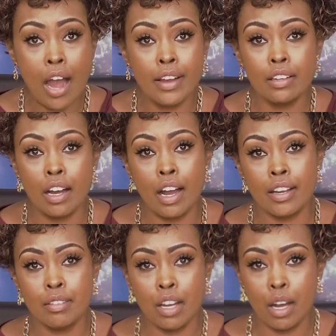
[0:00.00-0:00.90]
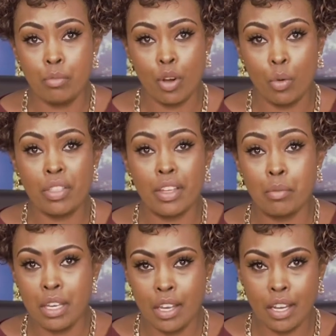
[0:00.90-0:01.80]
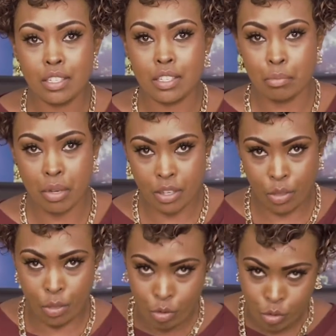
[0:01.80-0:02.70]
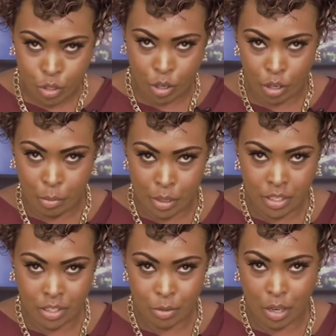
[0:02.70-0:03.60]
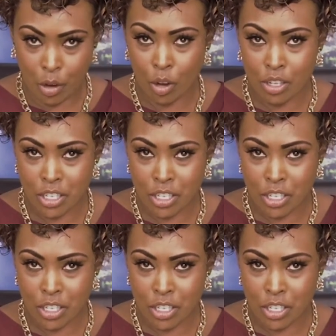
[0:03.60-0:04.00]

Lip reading: I'm not with them yet, but through Solomon, we all